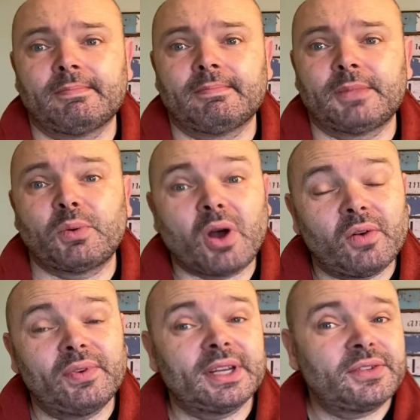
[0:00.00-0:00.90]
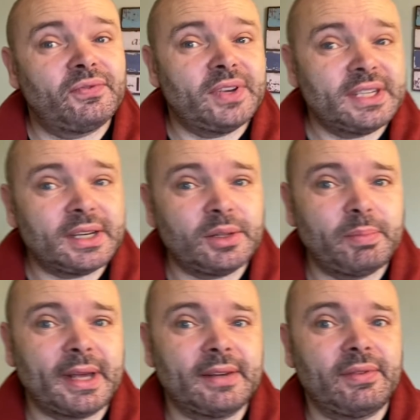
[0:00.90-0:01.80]
There were obvious physical
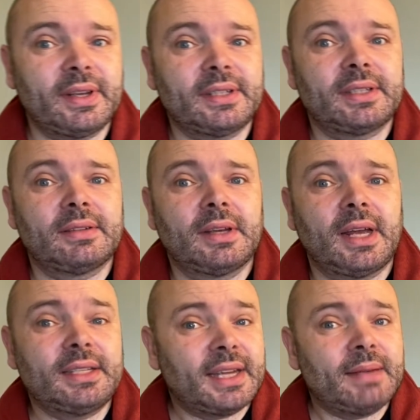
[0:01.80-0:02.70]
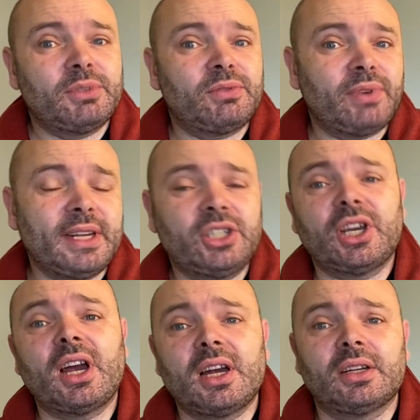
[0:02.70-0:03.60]
benefits and time to
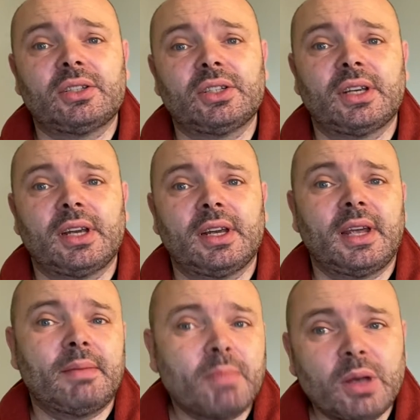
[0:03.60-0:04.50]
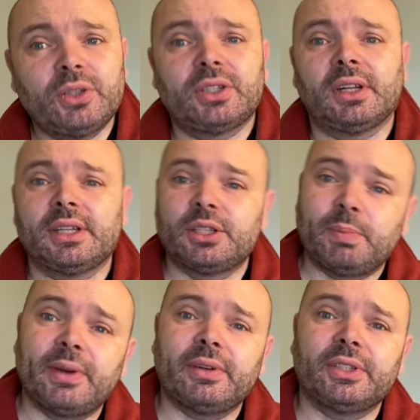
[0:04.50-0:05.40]
recharge emotionally,
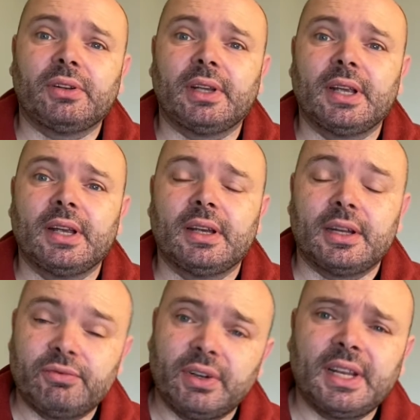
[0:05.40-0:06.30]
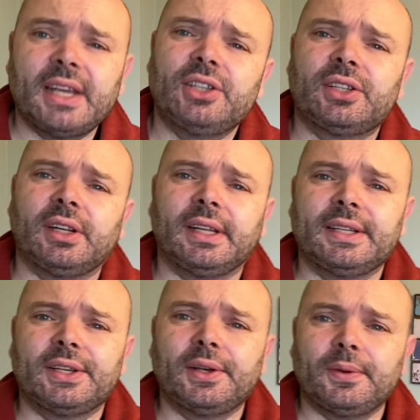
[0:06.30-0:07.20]
spiritually, and relationally
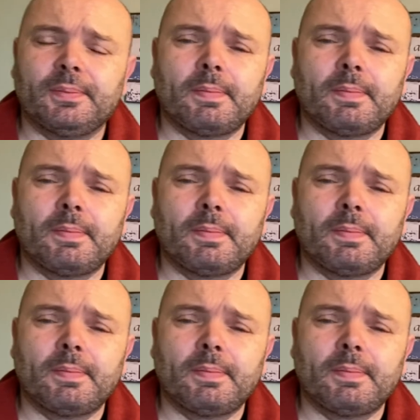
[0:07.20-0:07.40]
too.